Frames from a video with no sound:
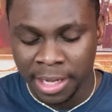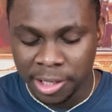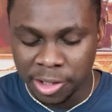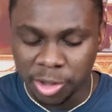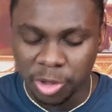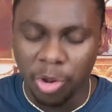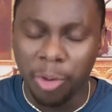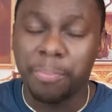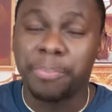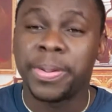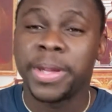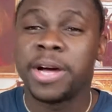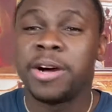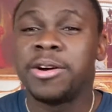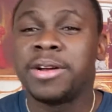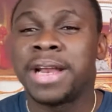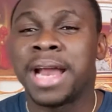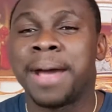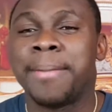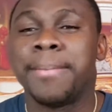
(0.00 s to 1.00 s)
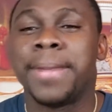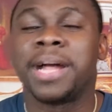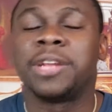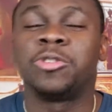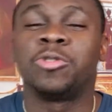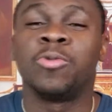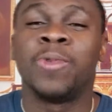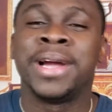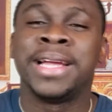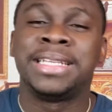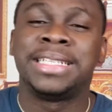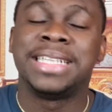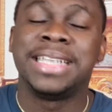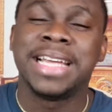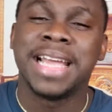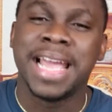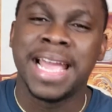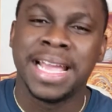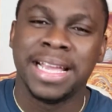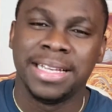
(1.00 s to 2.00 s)
So pill number
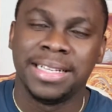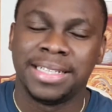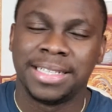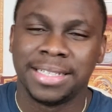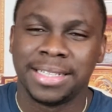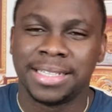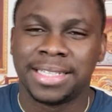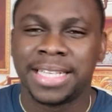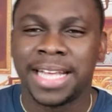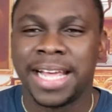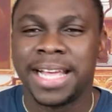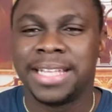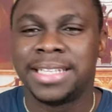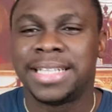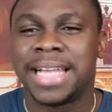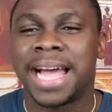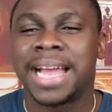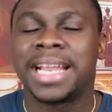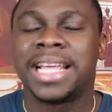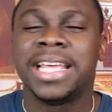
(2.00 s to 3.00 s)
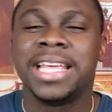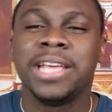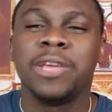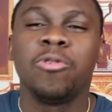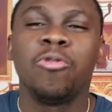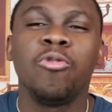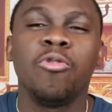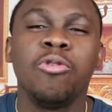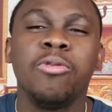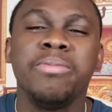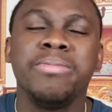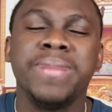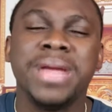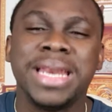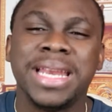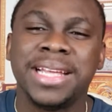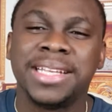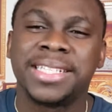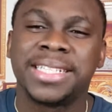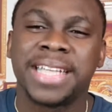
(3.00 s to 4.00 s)
28 says that he who
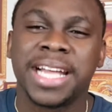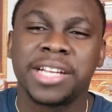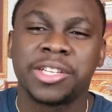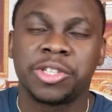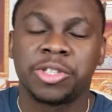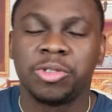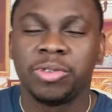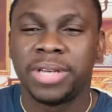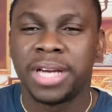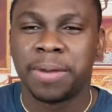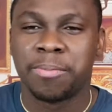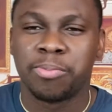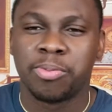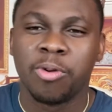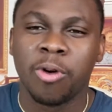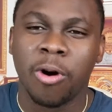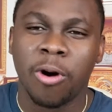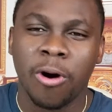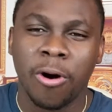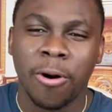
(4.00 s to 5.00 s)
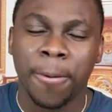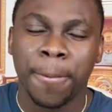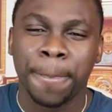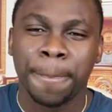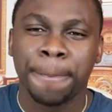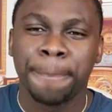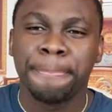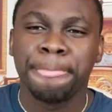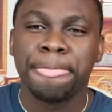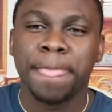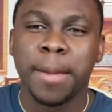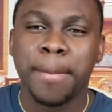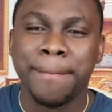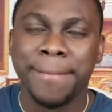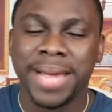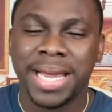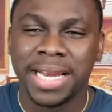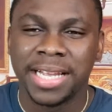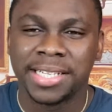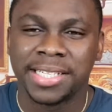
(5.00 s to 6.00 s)
ministers to the poor
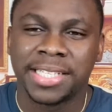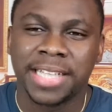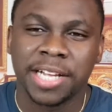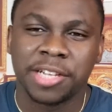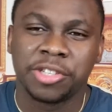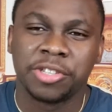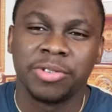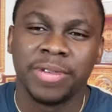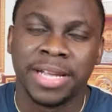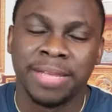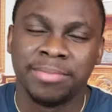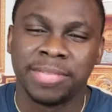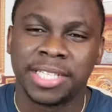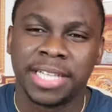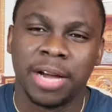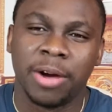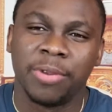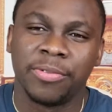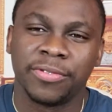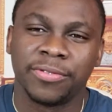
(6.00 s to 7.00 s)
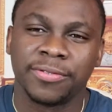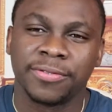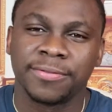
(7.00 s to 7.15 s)
ministers to himself.